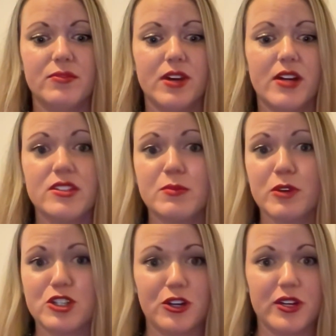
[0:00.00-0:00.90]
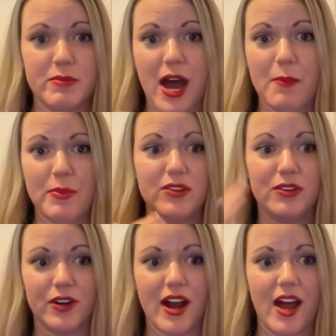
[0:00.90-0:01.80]
customer journey map in
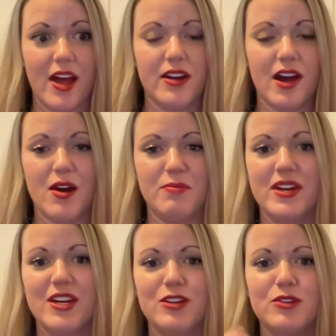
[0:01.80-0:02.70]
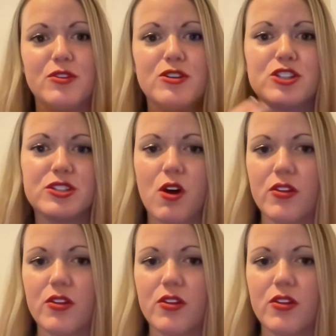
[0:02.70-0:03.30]
their head? Mm-hmm. Um, you know, there's just all